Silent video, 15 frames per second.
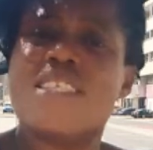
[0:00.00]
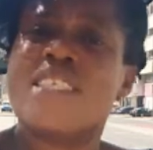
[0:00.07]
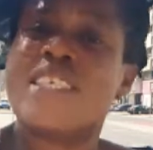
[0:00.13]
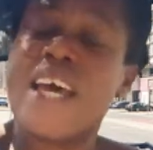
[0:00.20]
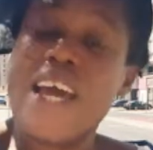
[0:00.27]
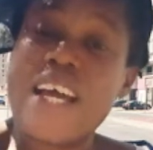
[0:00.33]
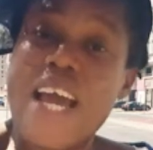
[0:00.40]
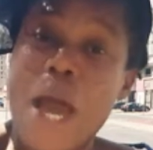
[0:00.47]

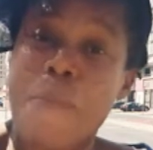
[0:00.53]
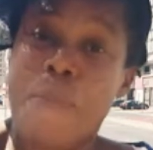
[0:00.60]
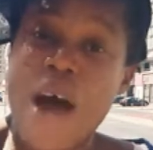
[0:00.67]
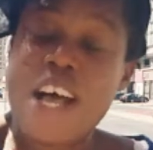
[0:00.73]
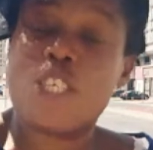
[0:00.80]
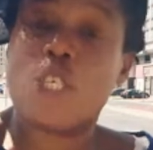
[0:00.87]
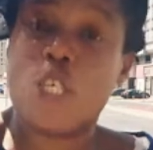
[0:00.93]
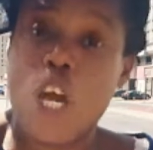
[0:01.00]
Think
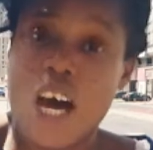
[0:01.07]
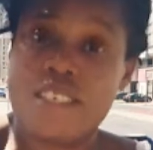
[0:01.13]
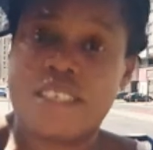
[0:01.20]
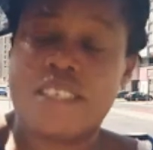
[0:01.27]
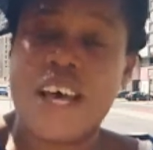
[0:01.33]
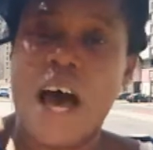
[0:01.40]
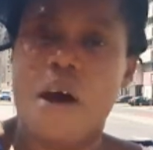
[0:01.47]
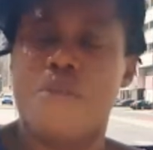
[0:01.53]
about
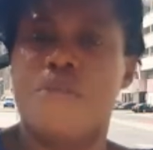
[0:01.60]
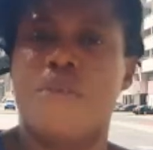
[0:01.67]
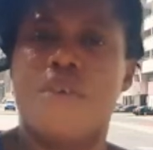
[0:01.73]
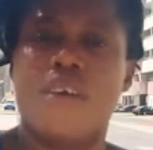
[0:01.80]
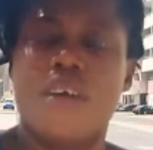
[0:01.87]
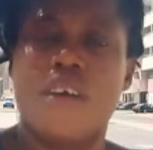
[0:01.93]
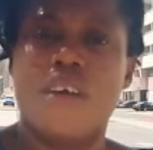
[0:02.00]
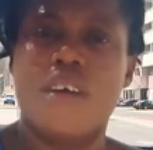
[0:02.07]
yourself.
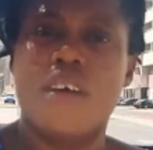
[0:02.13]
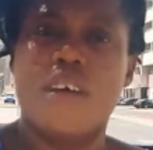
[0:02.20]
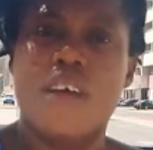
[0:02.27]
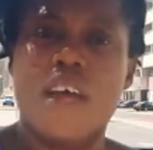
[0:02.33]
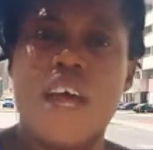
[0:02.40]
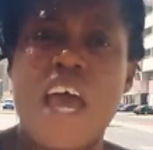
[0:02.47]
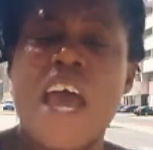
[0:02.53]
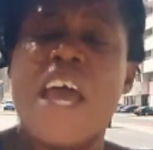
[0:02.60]

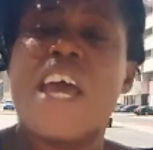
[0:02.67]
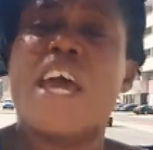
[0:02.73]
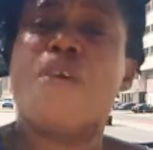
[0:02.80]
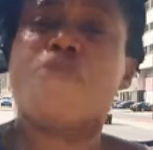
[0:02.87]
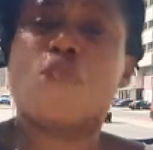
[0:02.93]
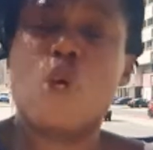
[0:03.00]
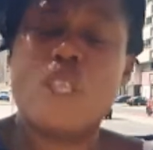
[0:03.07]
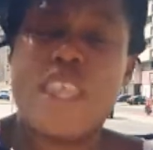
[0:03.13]
If
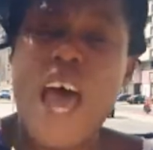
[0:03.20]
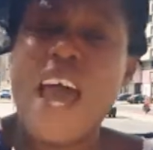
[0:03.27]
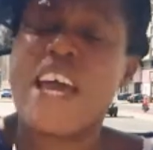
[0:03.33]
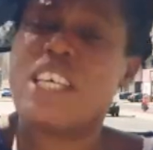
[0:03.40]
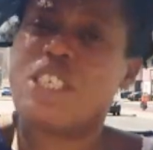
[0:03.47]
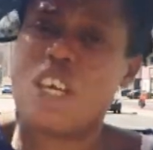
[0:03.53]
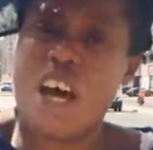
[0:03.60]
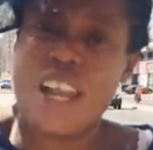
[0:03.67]

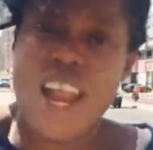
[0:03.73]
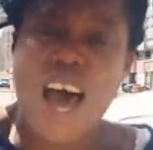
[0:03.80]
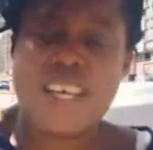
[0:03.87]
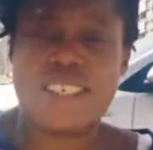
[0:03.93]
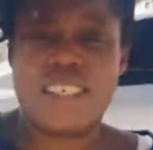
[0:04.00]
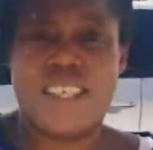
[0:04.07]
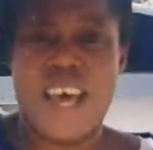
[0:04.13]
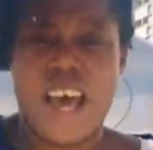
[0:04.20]
today is your
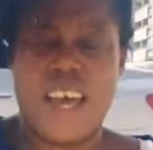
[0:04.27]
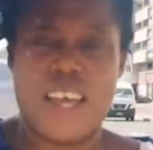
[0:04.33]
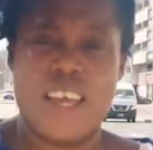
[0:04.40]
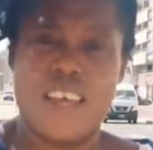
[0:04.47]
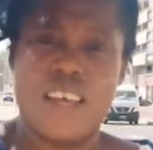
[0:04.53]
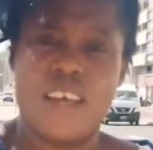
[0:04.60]
last day,